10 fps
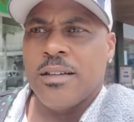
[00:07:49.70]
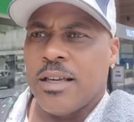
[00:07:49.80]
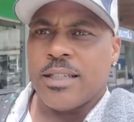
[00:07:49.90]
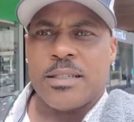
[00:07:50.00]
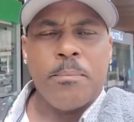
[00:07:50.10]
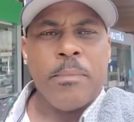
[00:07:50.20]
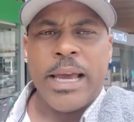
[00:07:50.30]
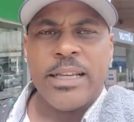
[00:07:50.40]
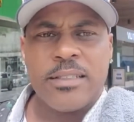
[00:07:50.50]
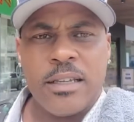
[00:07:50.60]
It's
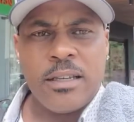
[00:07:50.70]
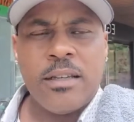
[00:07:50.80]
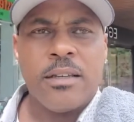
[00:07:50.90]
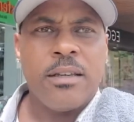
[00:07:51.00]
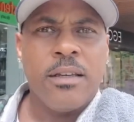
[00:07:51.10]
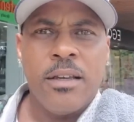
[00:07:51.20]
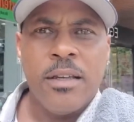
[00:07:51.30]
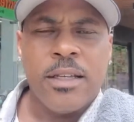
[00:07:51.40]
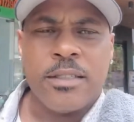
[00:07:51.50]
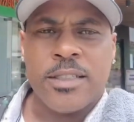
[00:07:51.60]
amazing.
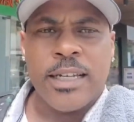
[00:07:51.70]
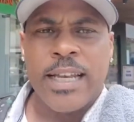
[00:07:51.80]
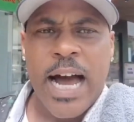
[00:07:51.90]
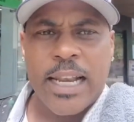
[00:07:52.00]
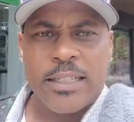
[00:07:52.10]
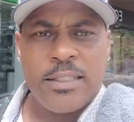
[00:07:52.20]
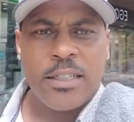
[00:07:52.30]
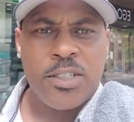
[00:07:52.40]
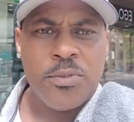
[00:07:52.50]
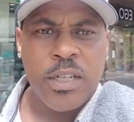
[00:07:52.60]
It's the knowledge
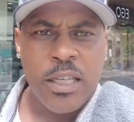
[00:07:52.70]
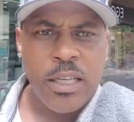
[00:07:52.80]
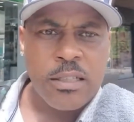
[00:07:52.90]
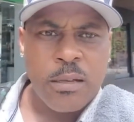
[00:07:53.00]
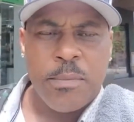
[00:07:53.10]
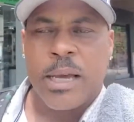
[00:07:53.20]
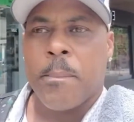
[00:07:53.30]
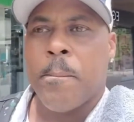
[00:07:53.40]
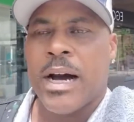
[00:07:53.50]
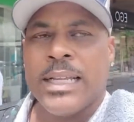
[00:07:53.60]
that you need to make
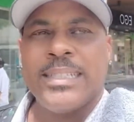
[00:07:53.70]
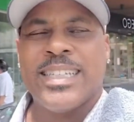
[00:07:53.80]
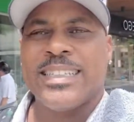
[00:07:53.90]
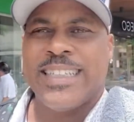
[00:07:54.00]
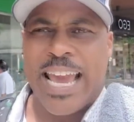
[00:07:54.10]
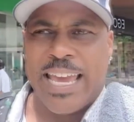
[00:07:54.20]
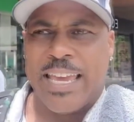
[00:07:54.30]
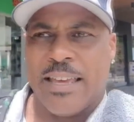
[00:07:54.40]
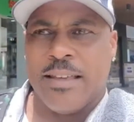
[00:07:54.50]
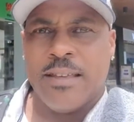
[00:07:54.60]
money today.
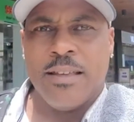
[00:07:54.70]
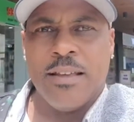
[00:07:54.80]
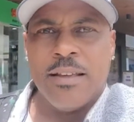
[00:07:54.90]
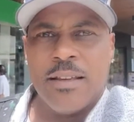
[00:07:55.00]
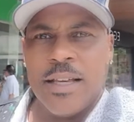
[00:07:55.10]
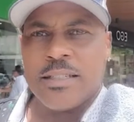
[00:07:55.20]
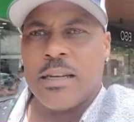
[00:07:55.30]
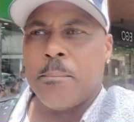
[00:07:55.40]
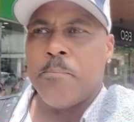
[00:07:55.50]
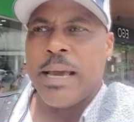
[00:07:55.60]
It's an
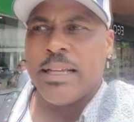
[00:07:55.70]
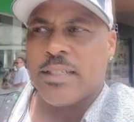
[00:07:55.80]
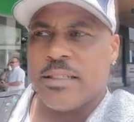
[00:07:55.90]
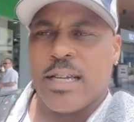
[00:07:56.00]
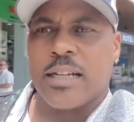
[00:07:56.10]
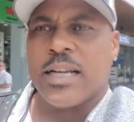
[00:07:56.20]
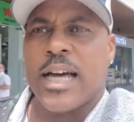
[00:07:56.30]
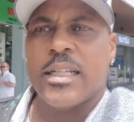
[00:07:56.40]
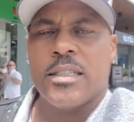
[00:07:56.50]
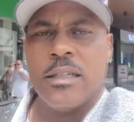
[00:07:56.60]
amazing
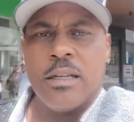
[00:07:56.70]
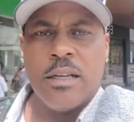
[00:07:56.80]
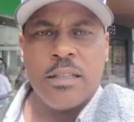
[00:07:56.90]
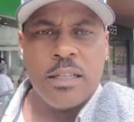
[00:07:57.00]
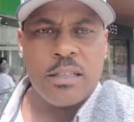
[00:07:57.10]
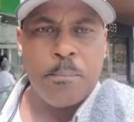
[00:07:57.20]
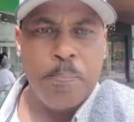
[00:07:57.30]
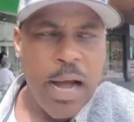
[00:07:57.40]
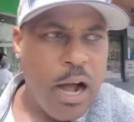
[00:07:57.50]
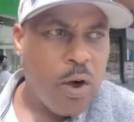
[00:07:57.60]
technology that is
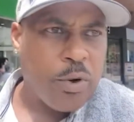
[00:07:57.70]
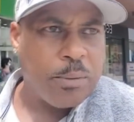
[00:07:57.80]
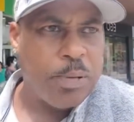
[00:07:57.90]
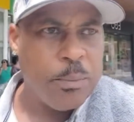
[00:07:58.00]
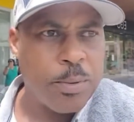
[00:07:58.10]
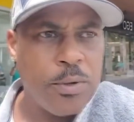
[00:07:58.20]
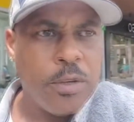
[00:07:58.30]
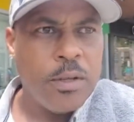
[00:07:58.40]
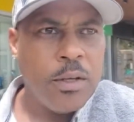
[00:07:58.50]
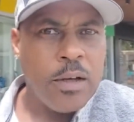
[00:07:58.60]
empowering people.
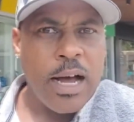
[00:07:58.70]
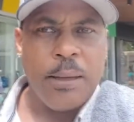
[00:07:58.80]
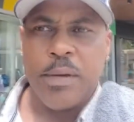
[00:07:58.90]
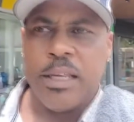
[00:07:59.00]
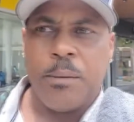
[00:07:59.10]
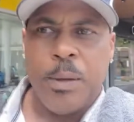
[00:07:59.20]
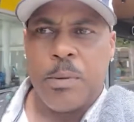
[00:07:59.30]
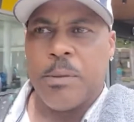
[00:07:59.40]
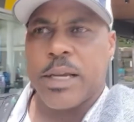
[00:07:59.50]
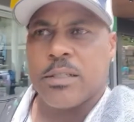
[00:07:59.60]
I mean, and
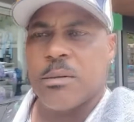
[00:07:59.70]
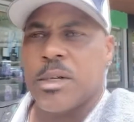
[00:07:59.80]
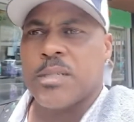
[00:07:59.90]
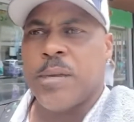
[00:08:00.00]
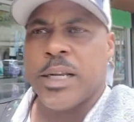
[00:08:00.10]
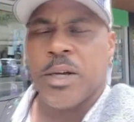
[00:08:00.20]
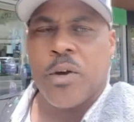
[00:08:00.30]
people making so much money